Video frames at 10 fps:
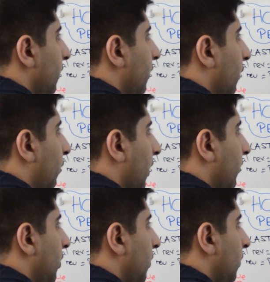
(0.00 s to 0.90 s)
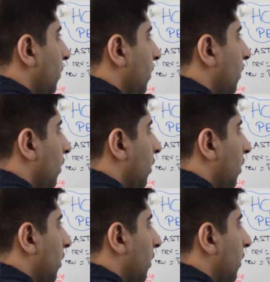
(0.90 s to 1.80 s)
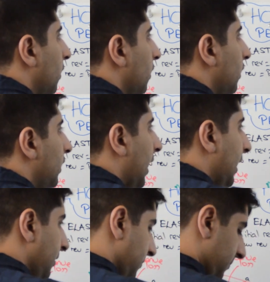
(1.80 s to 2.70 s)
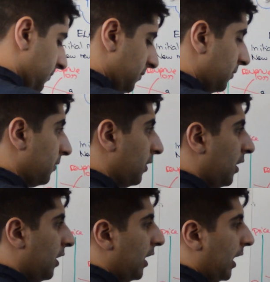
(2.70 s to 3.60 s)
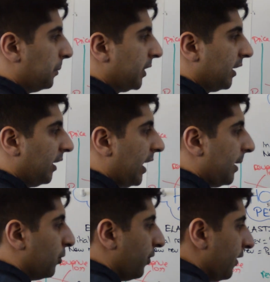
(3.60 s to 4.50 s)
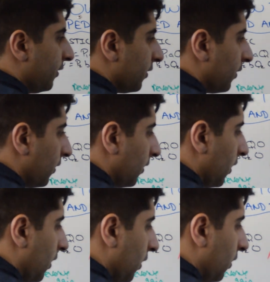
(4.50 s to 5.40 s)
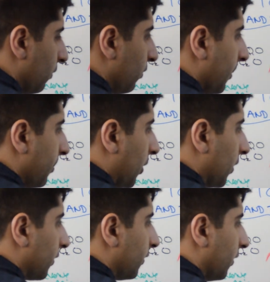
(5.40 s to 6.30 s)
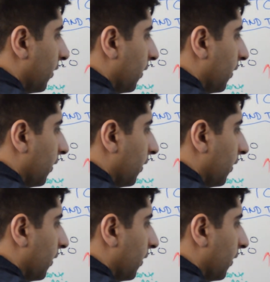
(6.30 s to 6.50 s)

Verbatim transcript: the revenue gain, and we can label this red box